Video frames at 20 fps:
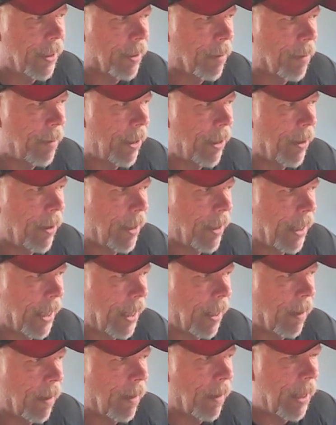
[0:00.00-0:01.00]
community
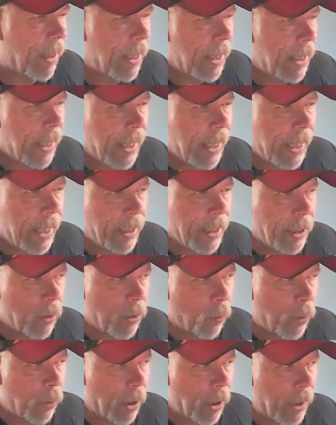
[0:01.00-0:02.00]
here. And
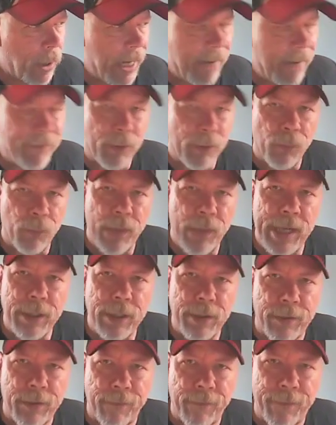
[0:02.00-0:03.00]
you will have to
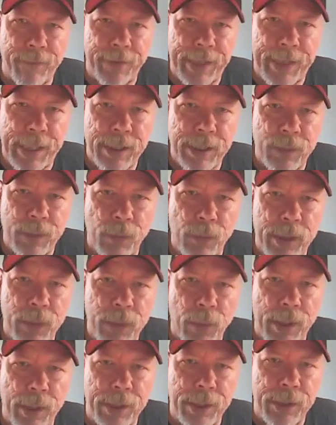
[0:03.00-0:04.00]
register for this. What
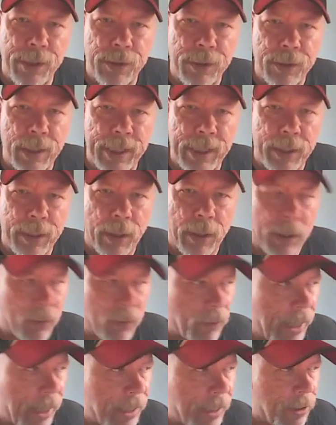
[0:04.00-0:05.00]
you want to do is click
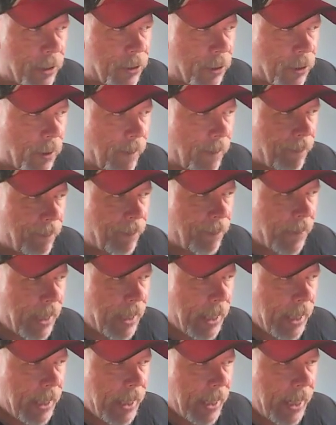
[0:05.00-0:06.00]
on Register,
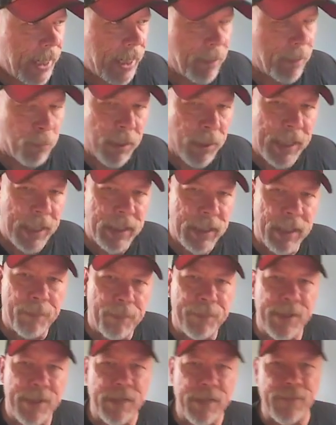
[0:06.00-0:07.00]
and it brings
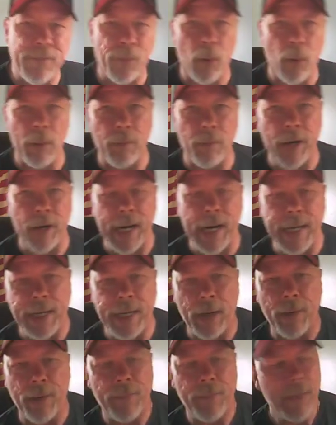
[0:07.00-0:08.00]
up this form right
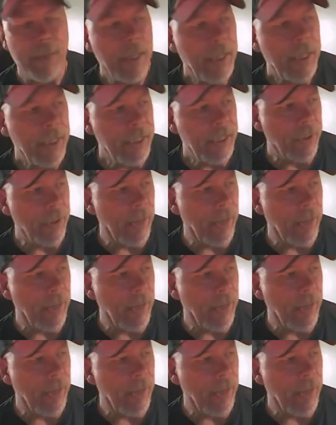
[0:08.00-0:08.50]
here. You'll